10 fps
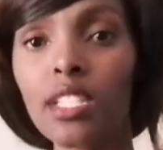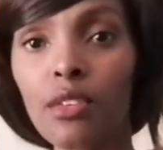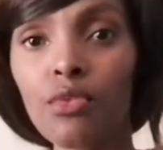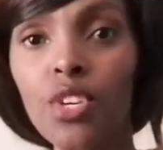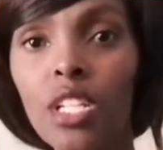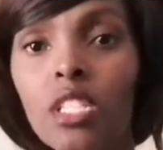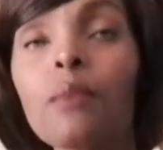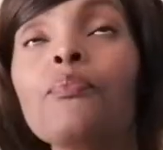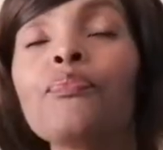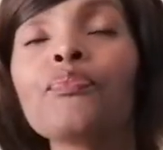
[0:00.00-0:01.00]
different,
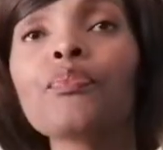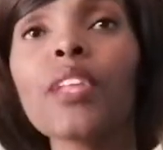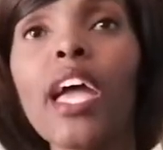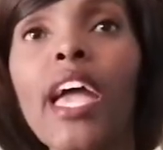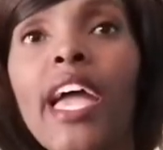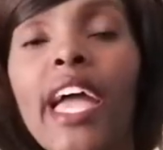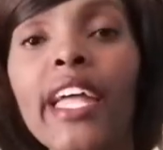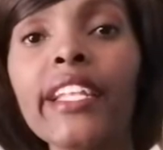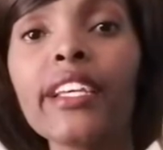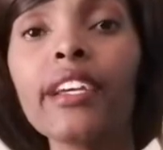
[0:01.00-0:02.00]

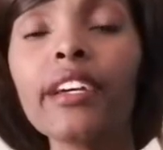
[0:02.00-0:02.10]
and